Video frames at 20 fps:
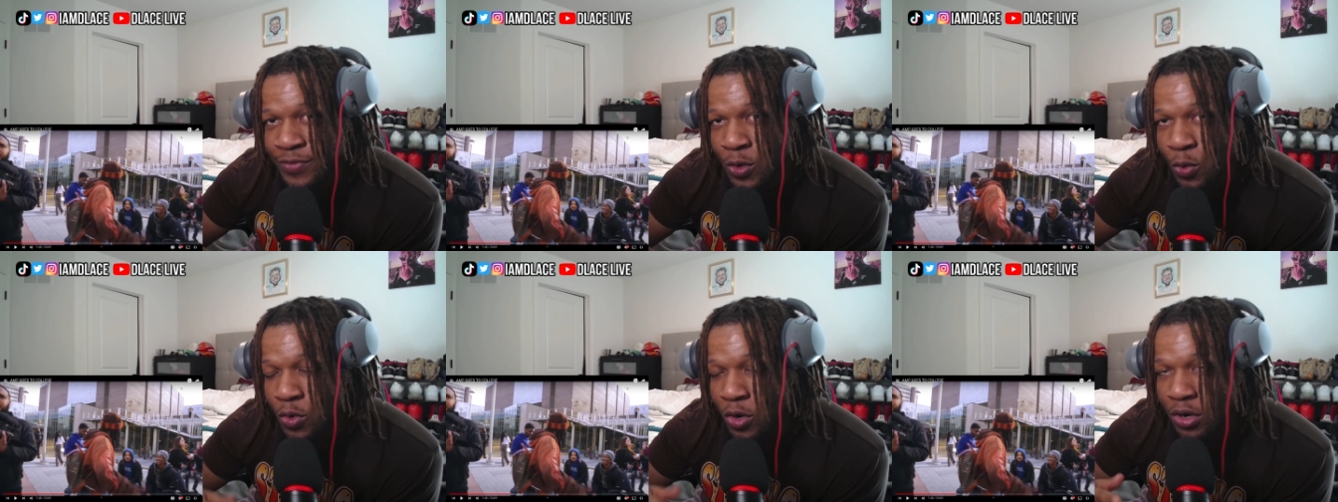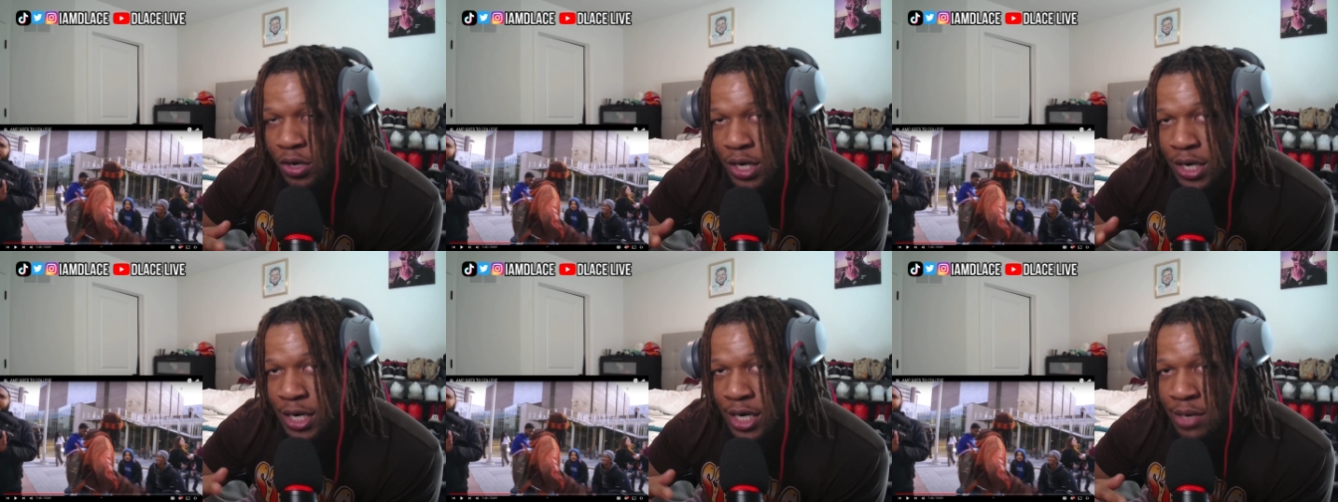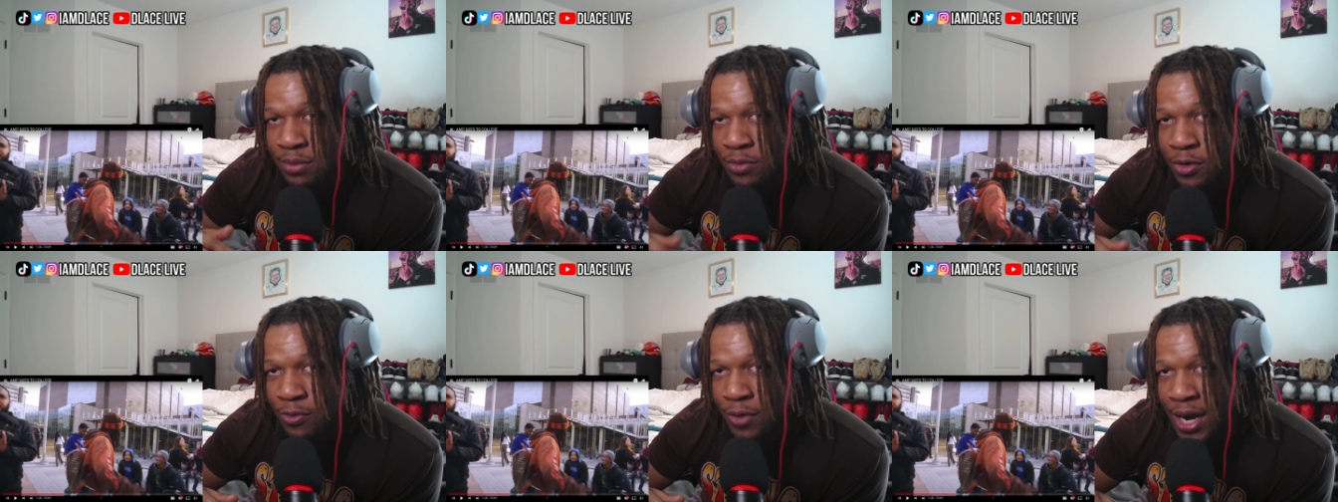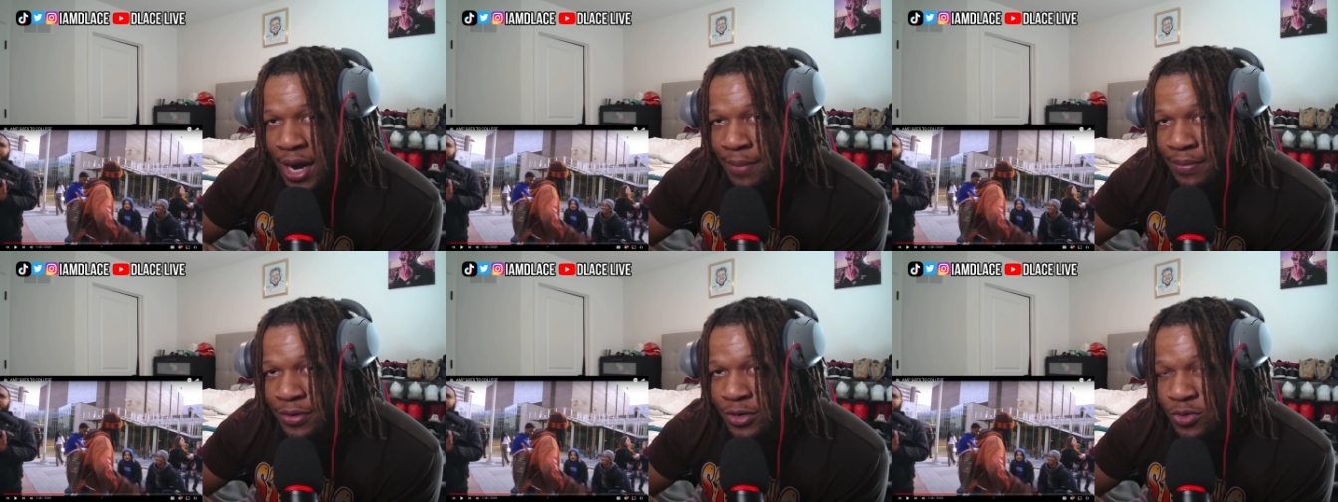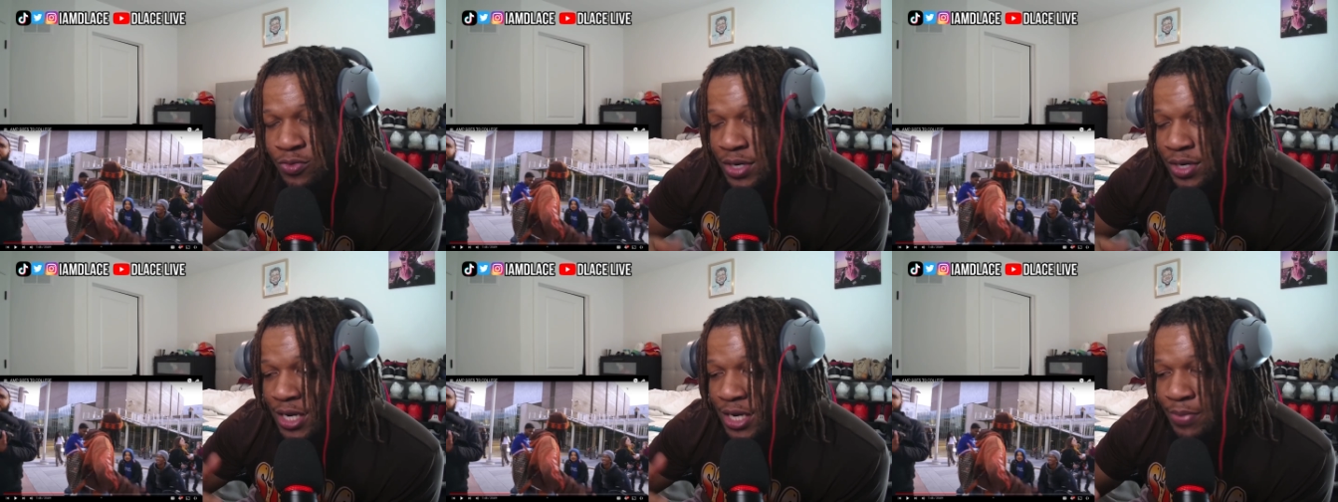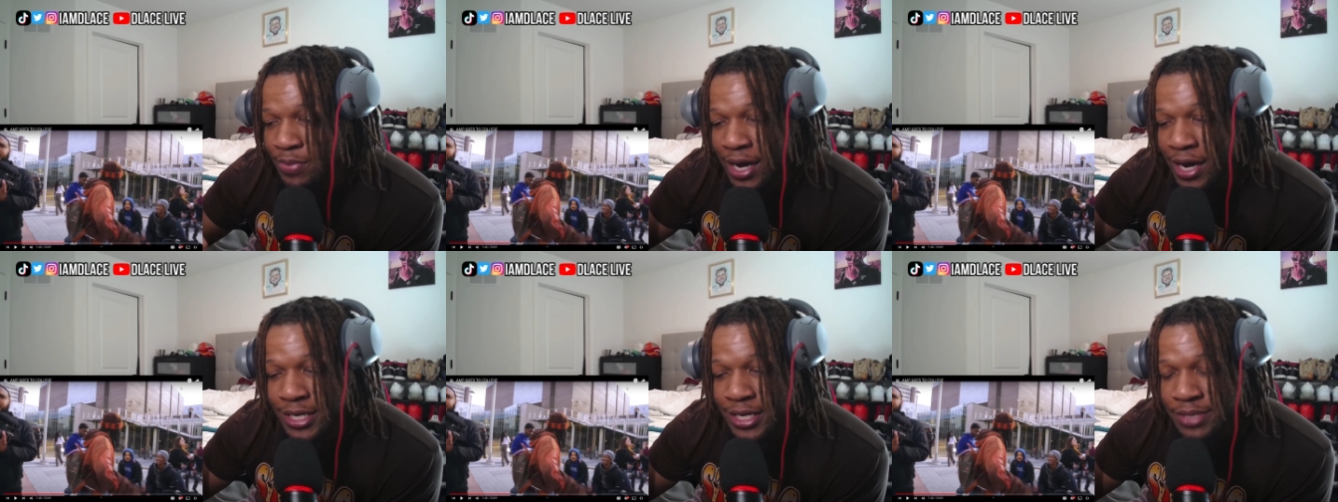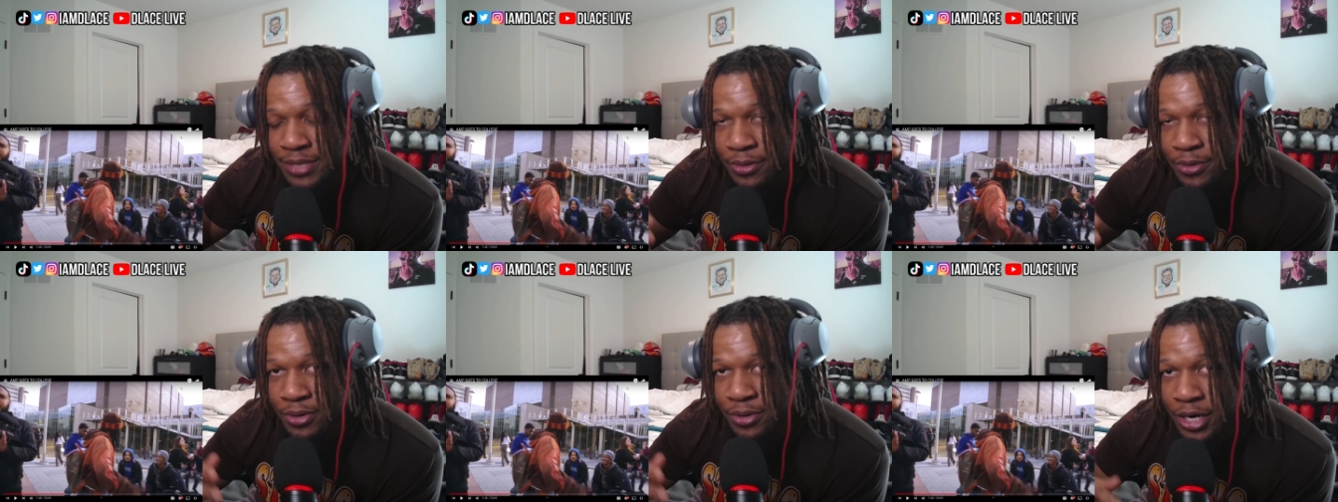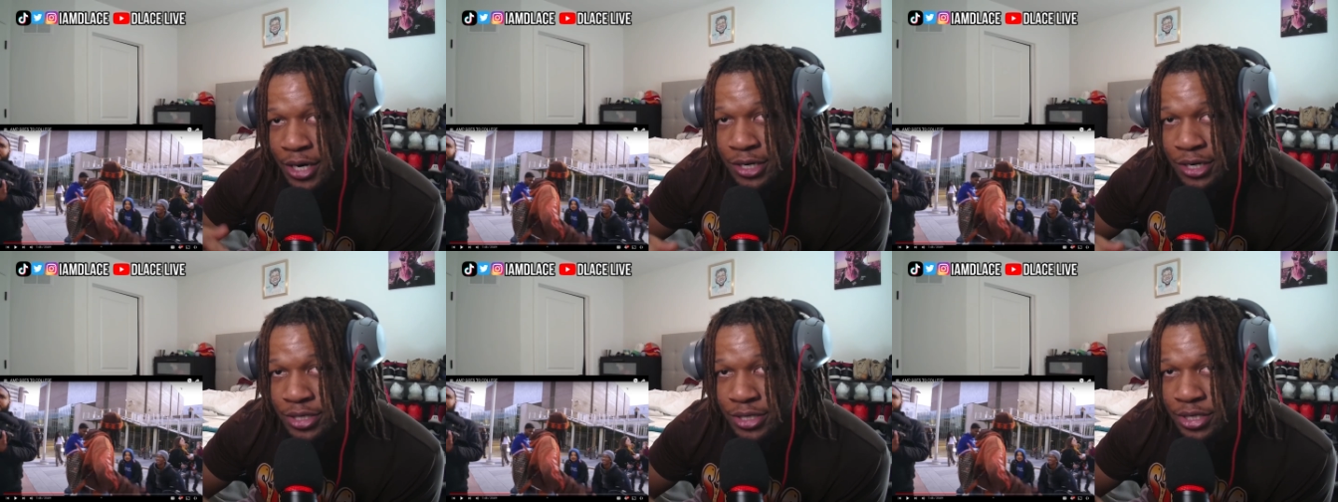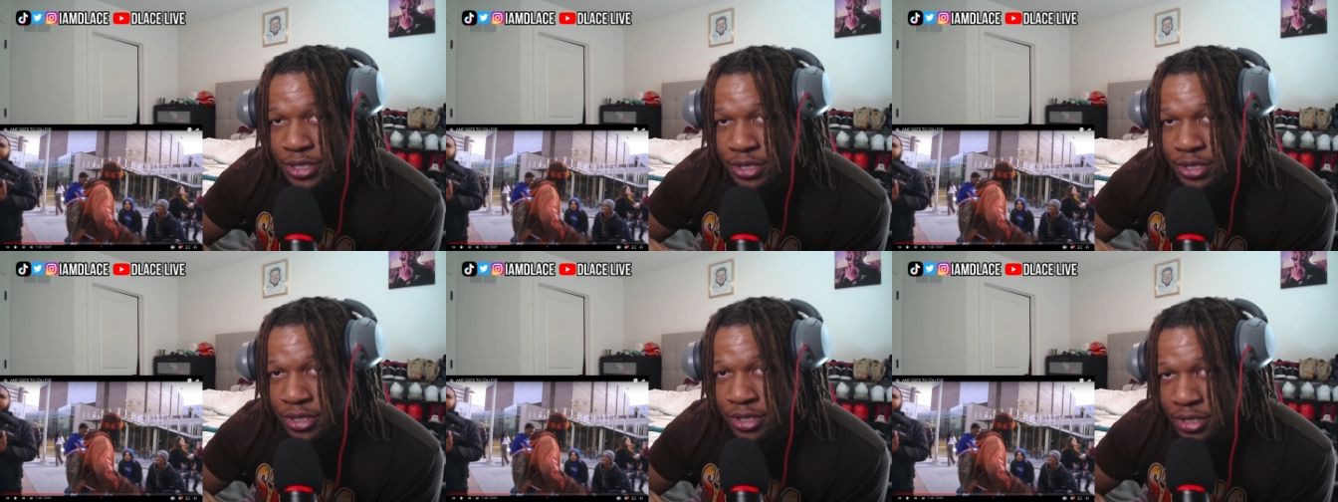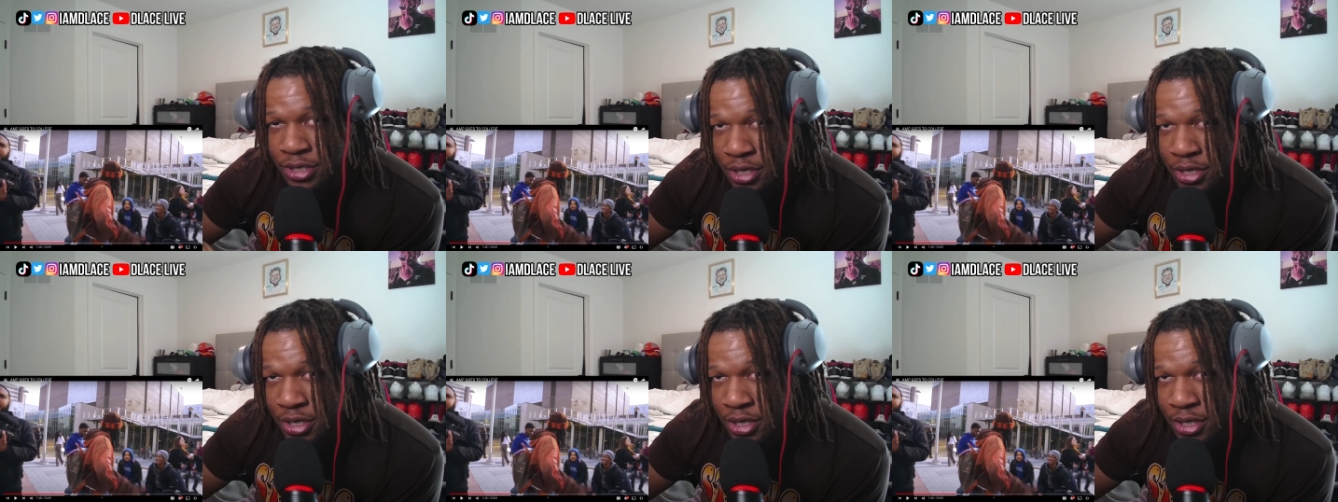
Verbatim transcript: We don't need them more rappers. We need probably some more nurses.